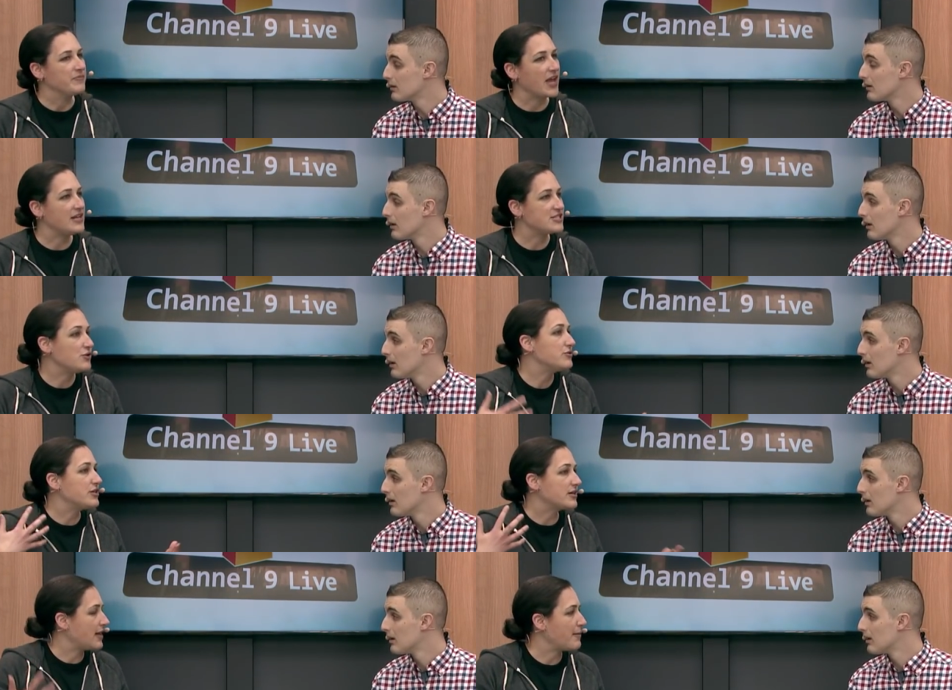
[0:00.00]
Speaker 1: And so
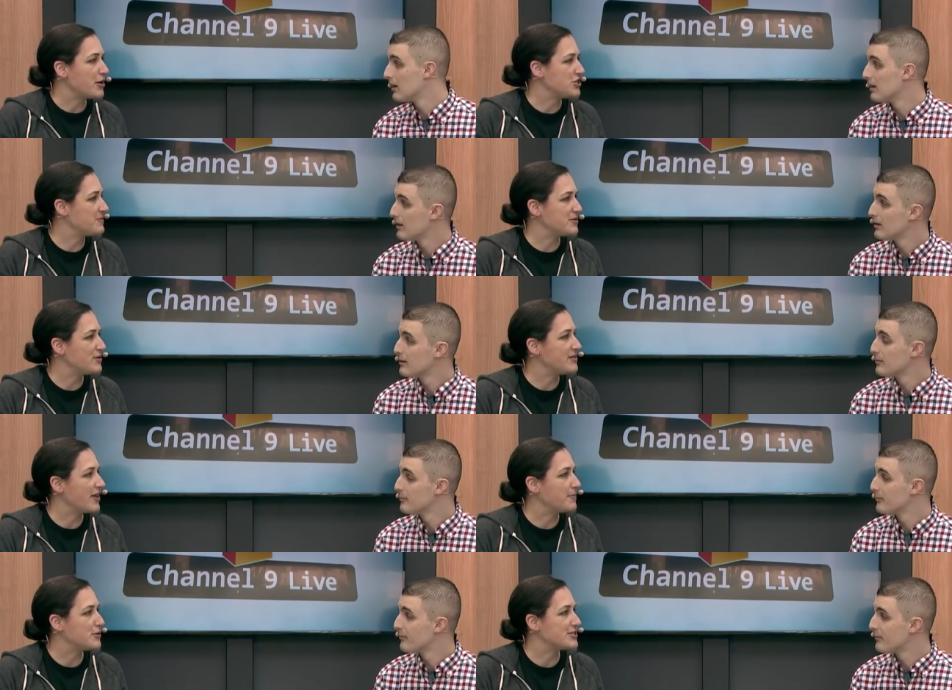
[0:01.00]
the collaboration between
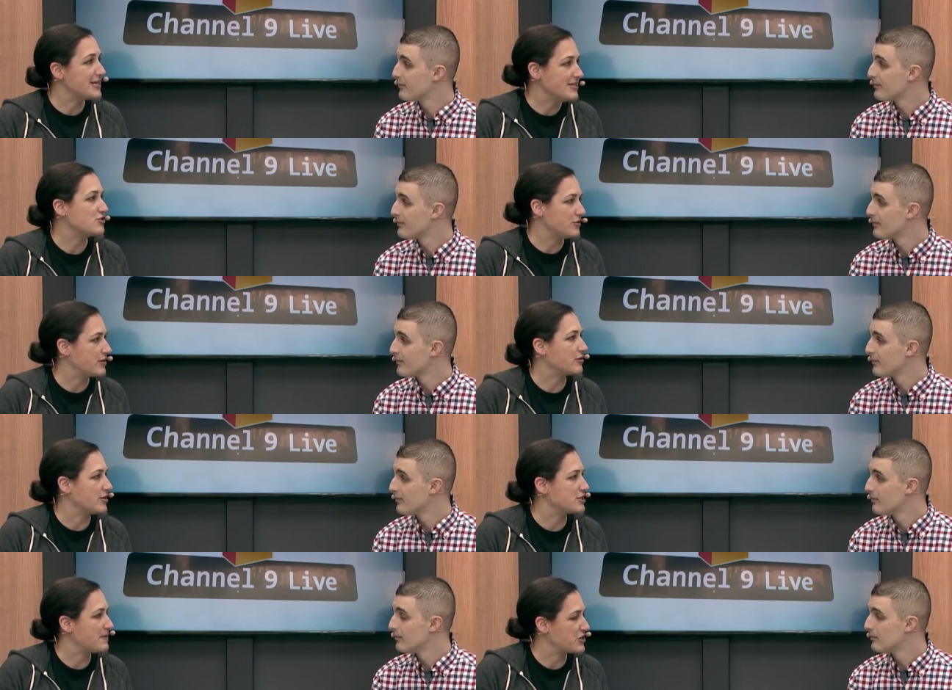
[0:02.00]
developers is critical,
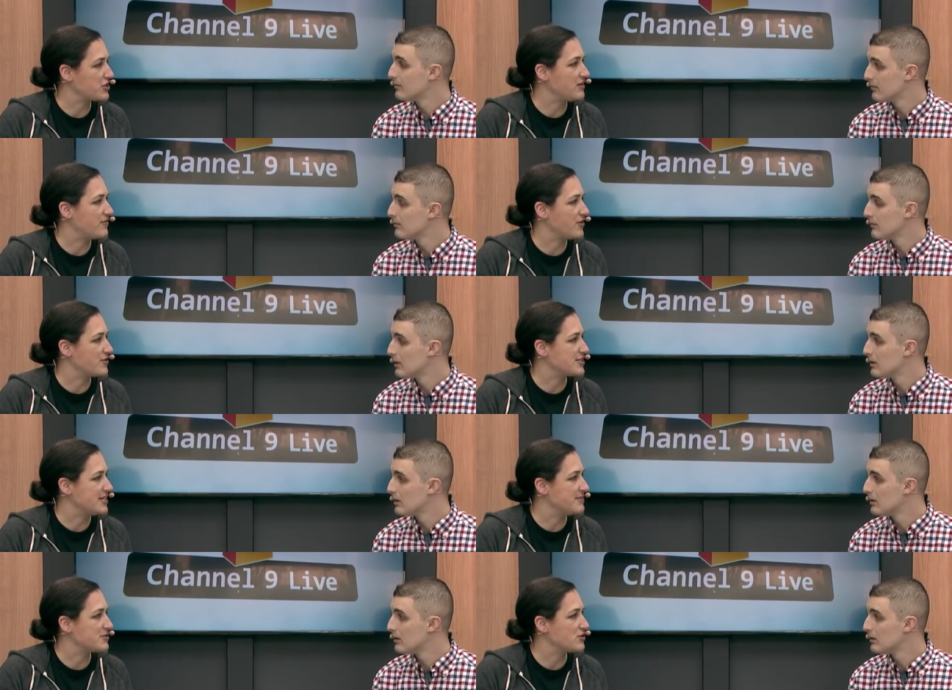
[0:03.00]
especially for those
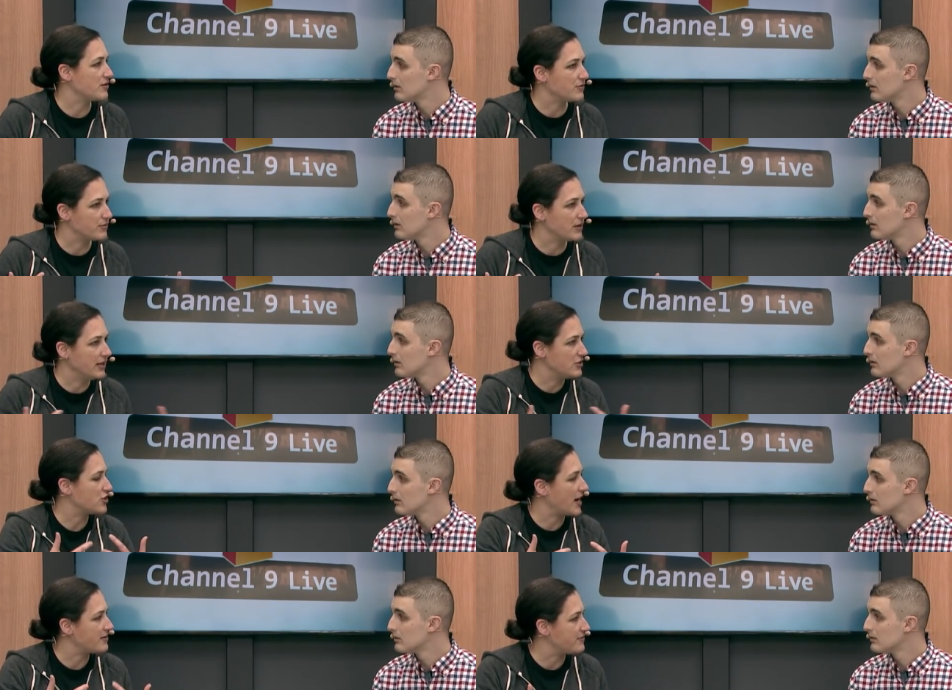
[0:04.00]
teams who are really
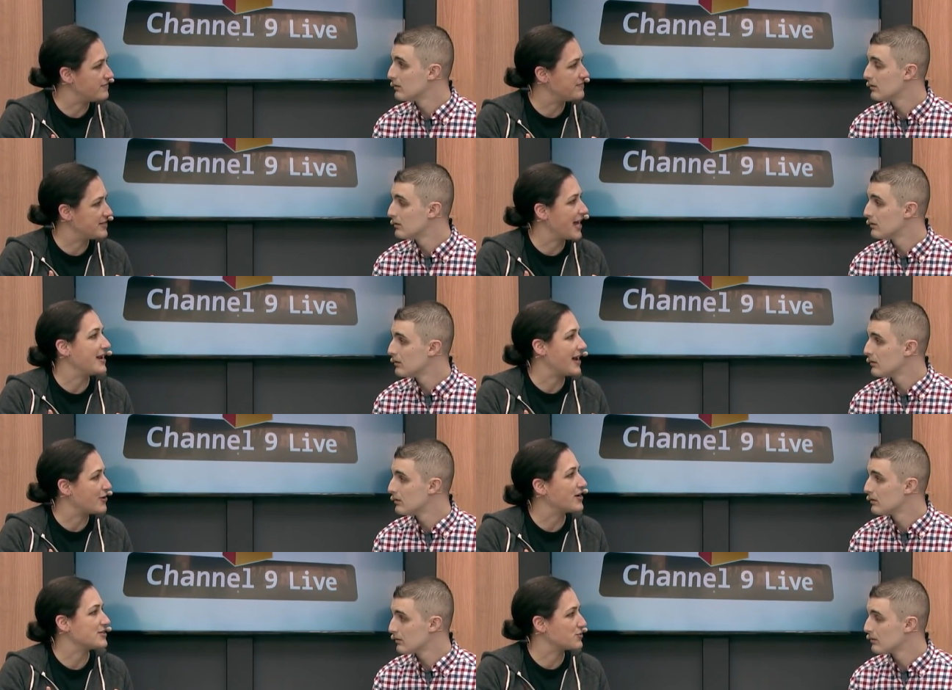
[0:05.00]
trying to get it
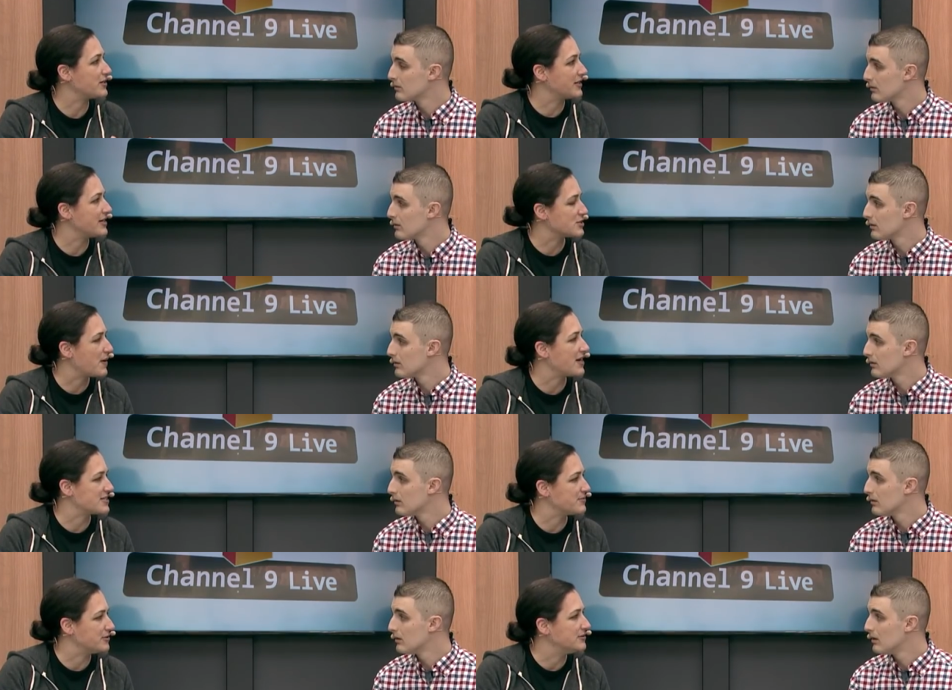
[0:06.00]
out as quickly as
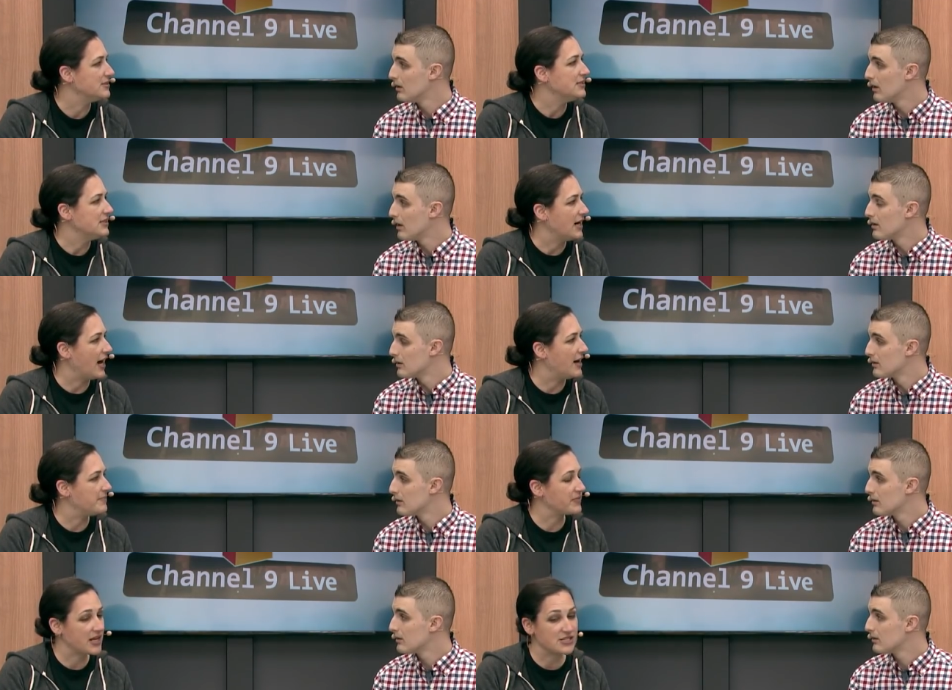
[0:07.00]
possible.
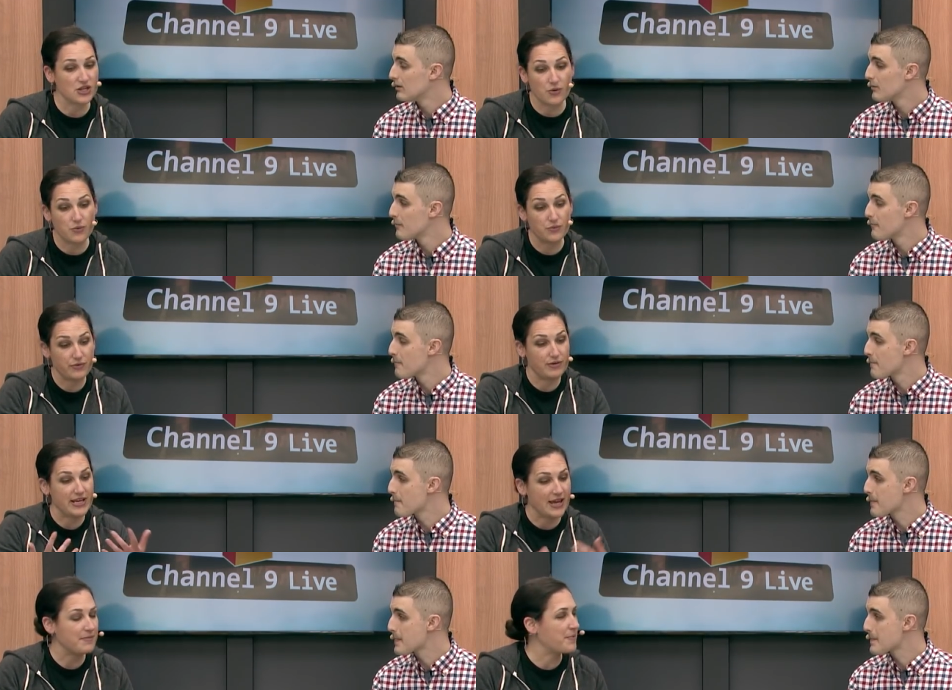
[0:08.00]
Um, and so we
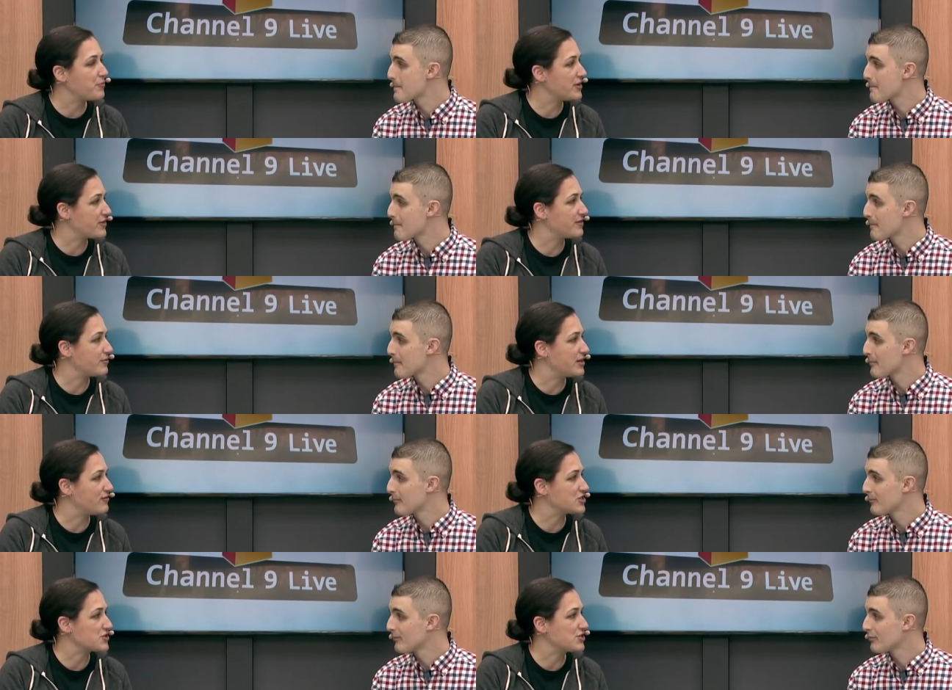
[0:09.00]
came up with, with
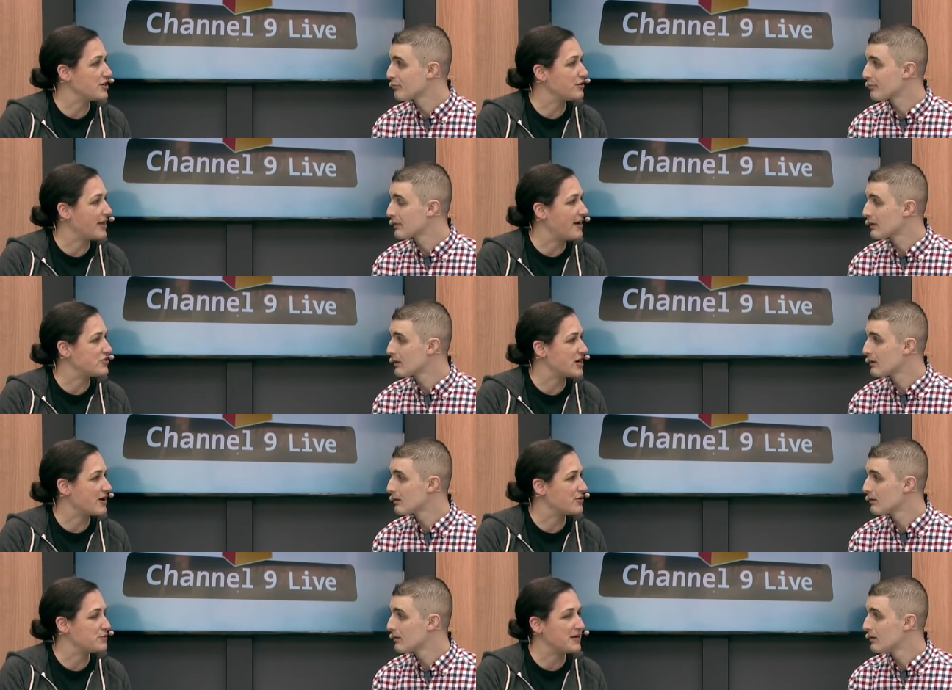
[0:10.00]
Visual Studio Live
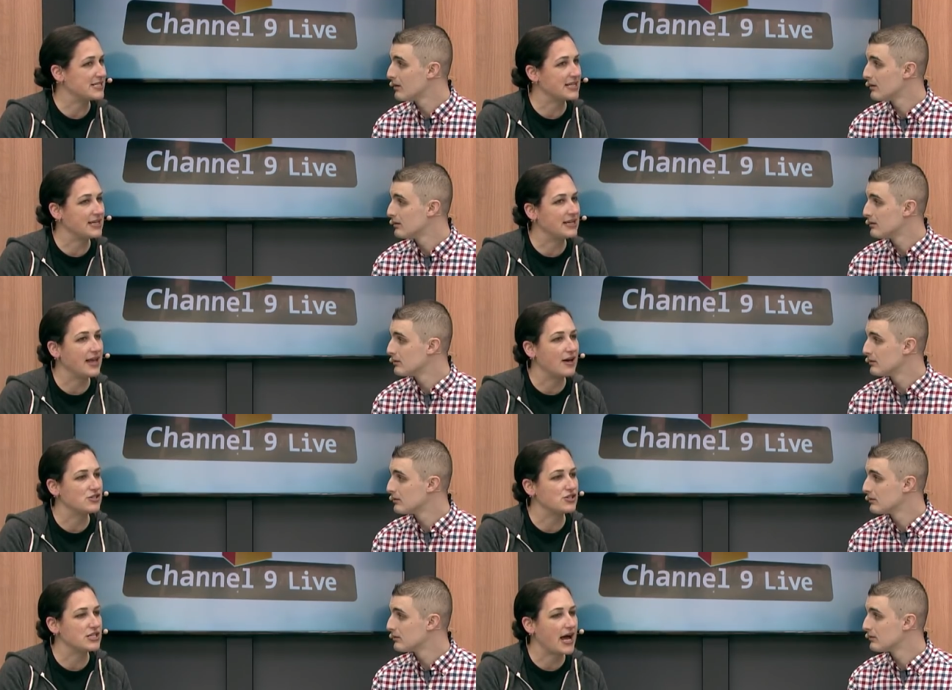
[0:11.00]
Share, which basically allows
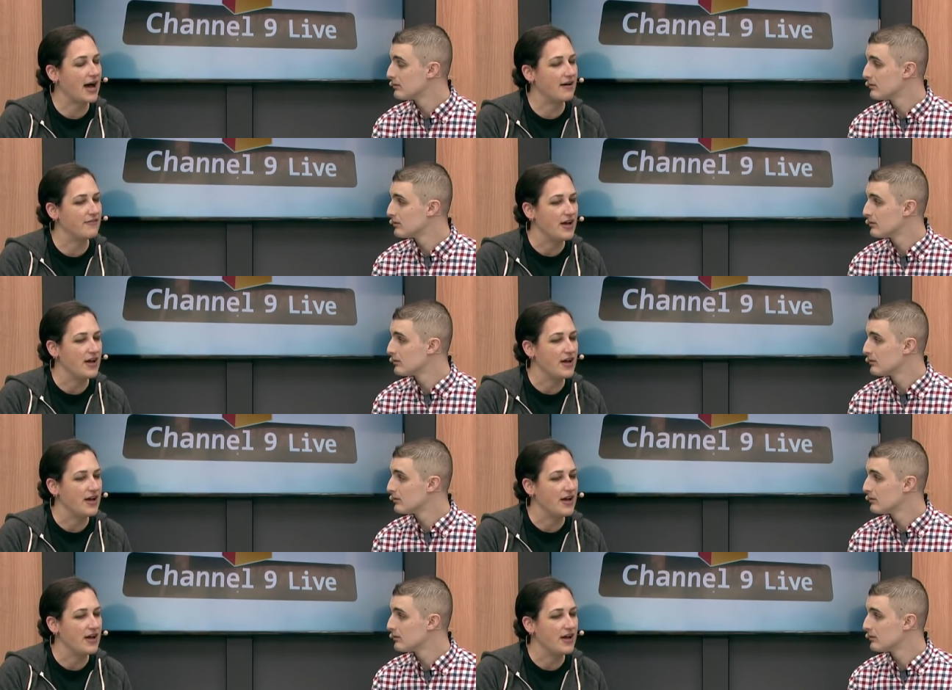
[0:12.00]
you to have